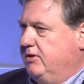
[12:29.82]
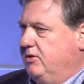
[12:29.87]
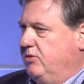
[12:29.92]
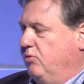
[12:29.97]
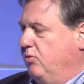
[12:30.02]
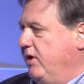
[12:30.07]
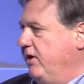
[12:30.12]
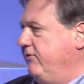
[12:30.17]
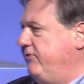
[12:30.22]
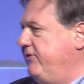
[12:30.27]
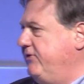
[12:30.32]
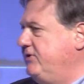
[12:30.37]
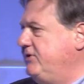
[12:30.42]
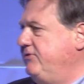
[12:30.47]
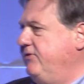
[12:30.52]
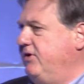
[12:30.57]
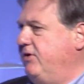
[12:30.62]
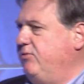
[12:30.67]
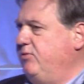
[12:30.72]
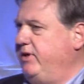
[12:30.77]
Well, first of
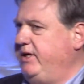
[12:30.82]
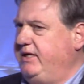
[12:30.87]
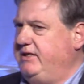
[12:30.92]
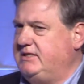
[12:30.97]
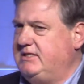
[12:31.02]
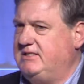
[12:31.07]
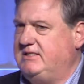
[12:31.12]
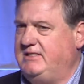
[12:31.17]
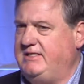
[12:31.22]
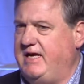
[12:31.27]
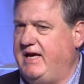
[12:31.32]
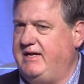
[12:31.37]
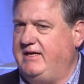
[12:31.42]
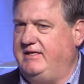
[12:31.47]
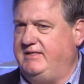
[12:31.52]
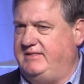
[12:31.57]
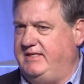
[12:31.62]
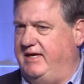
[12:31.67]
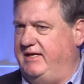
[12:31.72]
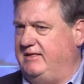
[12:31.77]
all, we set a
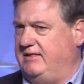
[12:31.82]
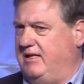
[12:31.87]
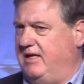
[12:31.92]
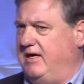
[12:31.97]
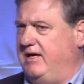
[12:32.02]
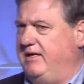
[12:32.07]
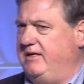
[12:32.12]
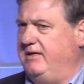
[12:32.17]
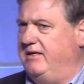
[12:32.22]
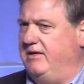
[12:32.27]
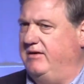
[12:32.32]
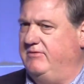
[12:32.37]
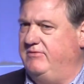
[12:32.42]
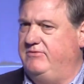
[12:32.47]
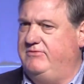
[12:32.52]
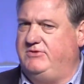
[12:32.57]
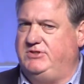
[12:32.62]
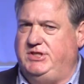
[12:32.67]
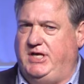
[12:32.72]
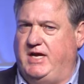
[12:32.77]
deadline of
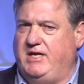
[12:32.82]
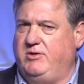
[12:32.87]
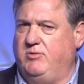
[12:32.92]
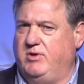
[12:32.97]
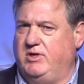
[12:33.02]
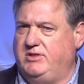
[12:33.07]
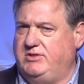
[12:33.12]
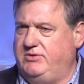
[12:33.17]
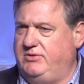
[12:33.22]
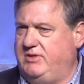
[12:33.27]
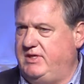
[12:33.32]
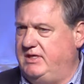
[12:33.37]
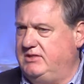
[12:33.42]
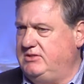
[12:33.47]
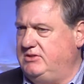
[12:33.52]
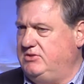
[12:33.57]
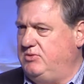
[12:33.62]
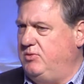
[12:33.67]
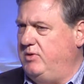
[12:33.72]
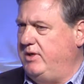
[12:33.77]
January
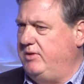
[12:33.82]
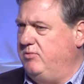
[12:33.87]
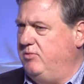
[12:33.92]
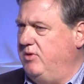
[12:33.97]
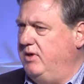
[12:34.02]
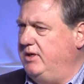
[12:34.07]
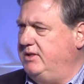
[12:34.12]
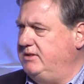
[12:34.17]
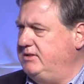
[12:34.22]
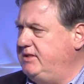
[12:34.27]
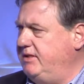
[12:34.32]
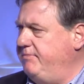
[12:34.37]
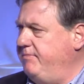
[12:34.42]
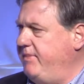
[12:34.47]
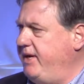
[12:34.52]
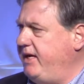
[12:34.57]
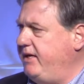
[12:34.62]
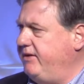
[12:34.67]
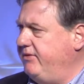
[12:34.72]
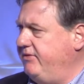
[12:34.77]
2021 to
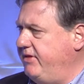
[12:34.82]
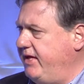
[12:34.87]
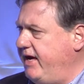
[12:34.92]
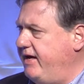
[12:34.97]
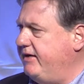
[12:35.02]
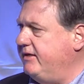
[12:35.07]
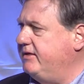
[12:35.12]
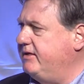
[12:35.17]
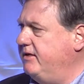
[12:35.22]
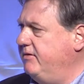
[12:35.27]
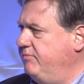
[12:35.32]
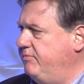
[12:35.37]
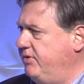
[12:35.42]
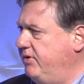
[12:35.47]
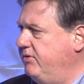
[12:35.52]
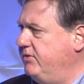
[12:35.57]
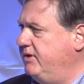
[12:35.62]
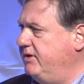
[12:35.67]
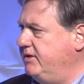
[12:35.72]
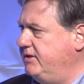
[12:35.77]
make that
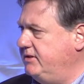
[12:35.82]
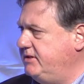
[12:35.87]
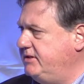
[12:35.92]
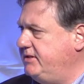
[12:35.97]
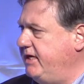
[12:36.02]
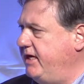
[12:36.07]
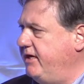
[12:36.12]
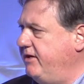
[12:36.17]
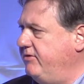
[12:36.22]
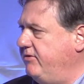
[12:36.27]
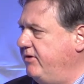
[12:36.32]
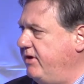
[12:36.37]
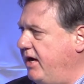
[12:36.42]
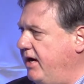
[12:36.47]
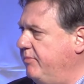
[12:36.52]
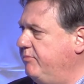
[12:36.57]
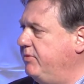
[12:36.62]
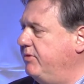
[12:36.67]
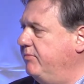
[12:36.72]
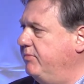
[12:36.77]
component of the standard
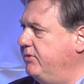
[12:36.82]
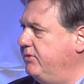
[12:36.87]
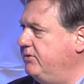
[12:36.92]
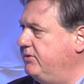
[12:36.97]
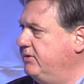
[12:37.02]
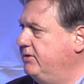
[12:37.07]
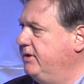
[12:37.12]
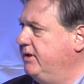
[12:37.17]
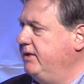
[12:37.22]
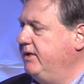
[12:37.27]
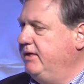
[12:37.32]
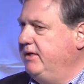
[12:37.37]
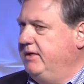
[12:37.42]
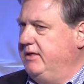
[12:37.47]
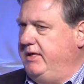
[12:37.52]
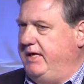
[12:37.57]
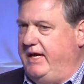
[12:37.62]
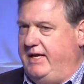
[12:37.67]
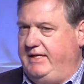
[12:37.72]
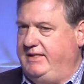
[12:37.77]
operable.
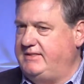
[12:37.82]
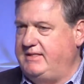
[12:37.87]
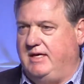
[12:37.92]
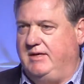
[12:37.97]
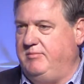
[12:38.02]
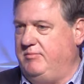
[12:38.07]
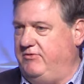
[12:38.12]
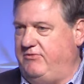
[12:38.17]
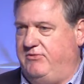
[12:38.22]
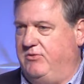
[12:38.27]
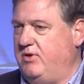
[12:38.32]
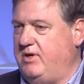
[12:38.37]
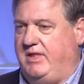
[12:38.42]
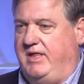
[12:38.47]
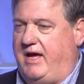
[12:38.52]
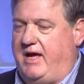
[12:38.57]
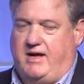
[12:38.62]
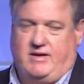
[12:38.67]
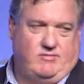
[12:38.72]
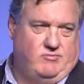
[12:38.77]
Anytime before
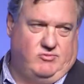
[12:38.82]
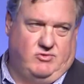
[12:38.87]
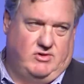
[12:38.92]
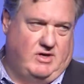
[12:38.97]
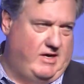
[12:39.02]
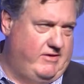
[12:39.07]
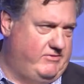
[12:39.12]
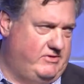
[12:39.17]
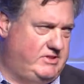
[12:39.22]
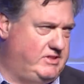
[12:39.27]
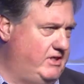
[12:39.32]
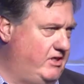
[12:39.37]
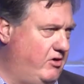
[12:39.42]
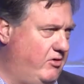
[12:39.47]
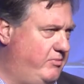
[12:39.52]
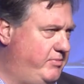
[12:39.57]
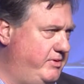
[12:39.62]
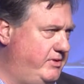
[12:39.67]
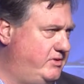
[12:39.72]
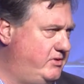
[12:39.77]
that, we're obviously
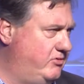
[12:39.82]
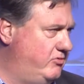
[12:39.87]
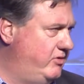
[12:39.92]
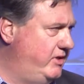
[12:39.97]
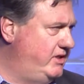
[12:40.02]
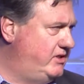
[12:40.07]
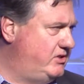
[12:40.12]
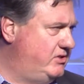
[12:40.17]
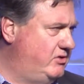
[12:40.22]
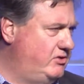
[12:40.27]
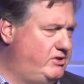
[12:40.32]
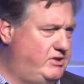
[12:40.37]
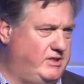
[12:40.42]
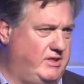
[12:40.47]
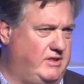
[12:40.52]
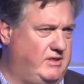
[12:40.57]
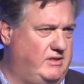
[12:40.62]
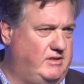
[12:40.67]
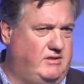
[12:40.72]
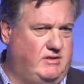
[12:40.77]
open to research
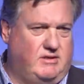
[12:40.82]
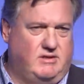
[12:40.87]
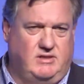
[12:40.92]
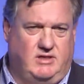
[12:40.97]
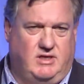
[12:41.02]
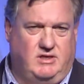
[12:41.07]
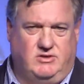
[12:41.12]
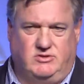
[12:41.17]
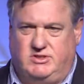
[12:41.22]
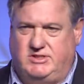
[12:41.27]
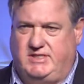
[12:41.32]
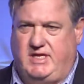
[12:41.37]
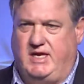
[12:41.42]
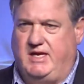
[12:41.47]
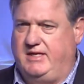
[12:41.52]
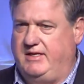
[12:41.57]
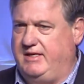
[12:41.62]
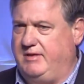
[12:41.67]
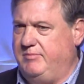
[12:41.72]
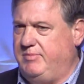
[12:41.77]
and
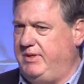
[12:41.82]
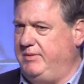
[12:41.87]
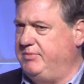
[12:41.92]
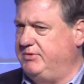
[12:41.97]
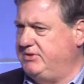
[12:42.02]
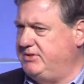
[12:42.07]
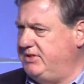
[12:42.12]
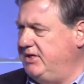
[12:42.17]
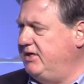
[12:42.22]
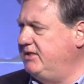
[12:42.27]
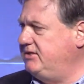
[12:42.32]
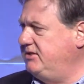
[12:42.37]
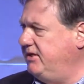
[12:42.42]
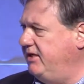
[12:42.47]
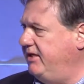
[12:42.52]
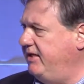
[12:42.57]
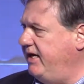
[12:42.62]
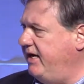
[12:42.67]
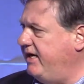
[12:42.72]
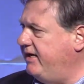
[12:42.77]
understanding people's thoughts
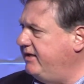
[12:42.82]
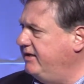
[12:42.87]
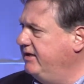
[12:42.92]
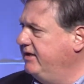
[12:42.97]
on that.